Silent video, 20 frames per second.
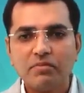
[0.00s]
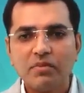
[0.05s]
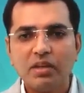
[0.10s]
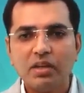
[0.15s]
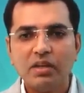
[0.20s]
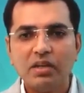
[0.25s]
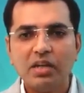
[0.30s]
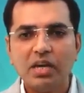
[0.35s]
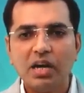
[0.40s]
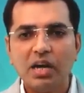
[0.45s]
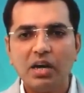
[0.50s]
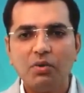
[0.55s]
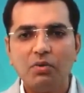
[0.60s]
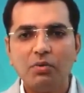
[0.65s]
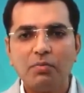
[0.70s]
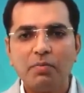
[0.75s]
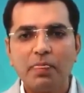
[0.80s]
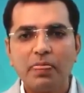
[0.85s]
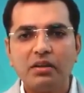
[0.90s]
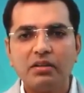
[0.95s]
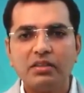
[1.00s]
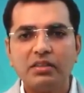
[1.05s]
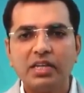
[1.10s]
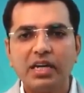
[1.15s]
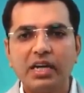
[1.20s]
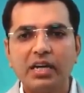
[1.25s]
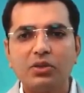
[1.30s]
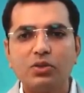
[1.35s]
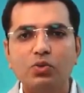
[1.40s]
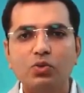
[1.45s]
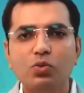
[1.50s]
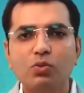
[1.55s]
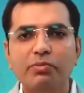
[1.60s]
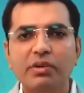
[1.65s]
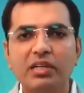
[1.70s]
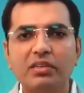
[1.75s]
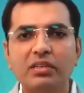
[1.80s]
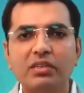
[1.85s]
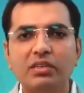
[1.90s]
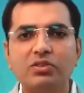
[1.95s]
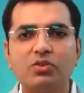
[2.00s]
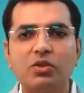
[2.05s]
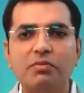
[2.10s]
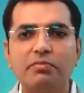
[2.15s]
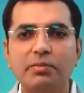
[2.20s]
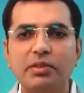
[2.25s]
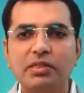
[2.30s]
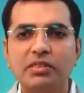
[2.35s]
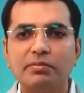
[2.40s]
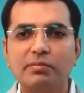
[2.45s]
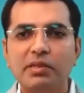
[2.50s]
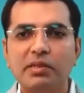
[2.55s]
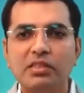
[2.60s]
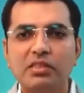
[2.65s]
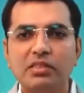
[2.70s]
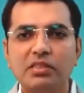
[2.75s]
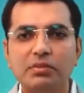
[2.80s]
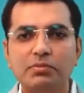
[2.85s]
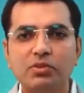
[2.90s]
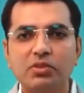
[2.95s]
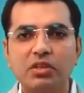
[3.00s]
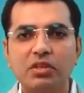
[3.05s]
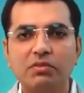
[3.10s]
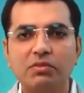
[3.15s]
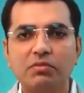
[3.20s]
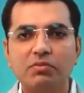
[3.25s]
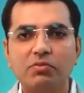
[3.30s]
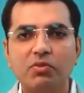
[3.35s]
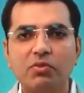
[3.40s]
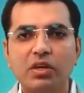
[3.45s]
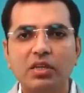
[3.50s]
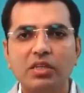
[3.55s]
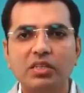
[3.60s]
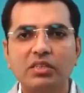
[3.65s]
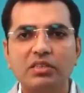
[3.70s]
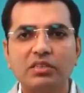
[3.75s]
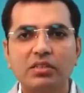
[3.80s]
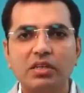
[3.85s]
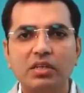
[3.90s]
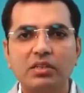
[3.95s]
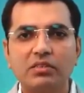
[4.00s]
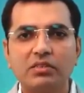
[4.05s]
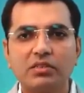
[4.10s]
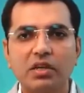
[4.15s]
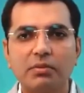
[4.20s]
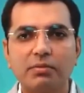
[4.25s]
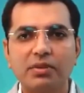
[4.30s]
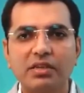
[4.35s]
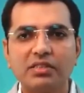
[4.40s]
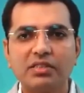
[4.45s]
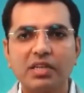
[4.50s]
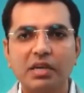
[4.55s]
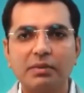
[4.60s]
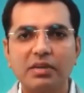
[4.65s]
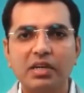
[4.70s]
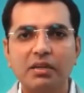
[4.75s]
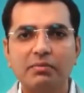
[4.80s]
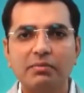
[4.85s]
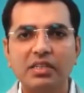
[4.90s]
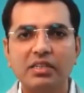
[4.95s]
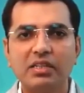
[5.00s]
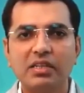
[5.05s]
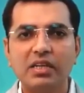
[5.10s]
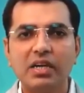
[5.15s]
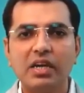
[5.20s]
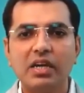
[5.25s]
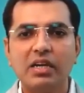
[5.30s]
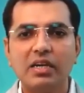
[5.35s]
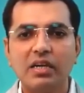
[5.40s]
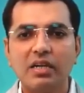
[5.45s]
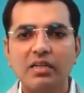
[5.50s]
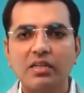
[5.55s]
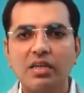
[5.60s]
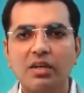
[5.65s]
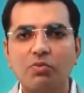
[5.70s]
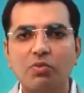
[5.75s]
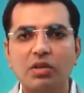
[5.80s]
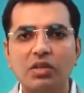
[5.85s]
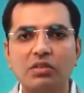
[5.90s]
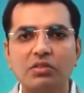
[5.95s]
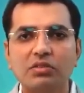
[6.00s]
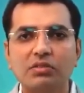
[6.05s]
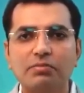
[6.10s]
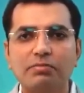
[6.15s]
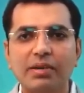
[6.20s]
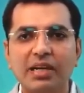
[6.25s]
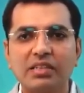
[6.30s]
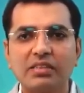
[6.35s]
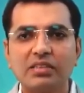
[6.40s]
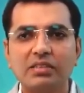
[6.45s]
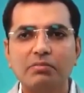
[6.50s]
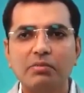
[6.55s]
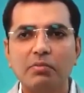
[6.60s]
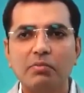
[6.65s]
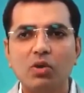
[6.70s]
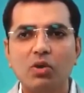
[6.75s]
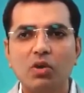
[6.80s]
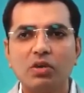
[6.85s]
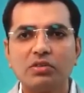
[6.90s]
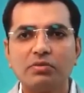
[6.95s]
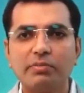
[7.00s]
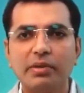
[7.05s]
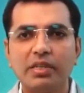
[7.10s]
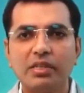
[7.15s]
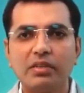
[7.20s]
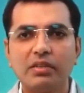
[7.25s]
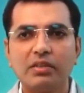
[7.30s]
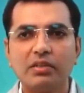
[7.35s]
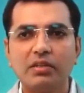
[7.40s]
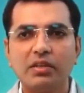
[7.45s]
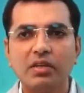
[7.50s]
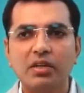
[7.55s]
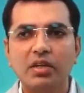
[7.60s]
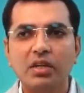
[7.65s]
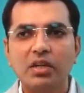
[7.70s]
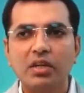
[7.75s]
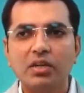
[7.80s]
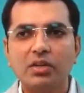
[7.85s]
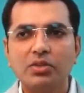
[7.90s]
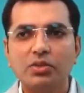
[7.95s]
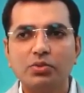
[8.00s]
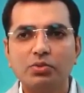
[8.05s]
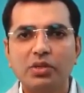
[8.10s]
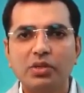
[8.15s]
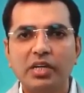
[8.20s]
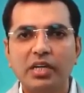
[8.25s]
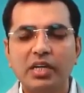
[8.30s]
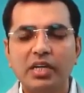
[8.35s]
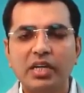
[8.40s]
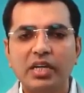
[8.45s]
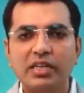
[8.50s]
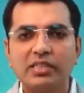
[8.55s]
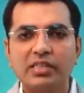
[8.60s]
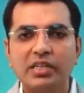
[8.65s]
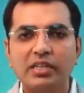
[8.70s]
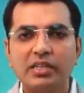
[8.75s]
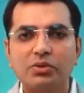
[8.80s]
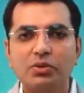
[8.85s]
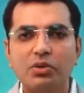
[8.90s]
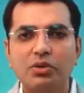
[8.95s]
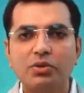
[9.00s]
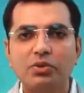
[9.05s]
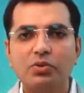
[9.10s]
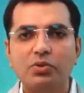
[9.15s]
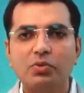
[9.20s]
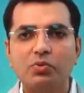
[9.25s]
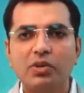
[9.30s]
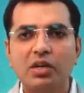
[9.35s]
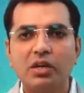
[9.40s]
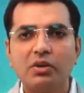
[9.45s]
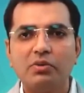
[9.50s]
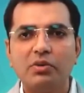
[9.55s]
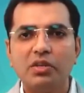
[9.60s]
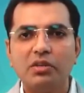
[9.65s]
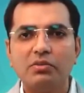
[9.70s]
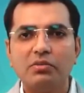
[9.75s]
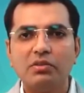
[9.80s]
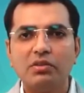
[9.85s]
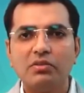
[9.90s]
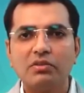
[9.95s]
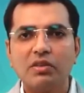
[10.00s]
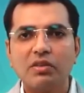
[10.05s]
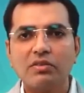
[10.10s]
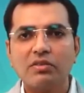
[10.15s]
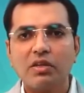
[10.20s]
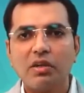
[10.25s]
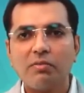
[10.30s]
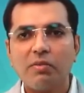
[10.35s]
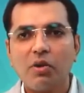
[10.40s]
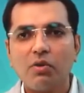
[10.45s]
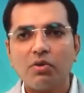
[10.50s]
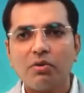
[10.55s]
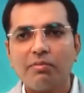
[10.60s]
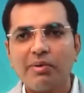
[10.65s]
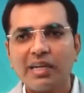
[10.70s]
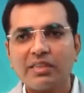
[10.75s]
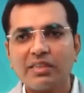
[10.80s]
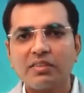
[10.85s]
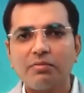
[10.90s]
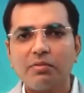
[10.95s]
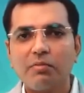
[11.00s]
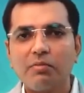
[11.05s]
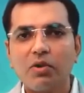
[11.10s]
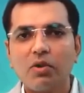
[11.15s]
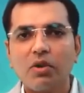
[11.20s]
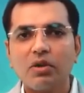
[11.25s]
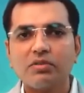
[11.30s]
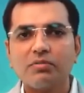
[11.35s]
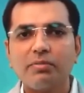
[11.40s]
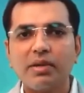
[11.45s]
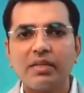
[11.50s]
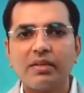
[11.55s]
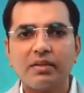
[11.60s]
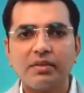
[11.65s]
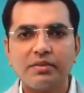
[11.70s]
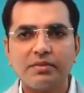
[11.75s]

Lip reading: Now there are two methods of piecemeal distribution. One is surplus capital method and another one is maximum loss method. Today, as I told you, we are going to discuss about maximum loss method.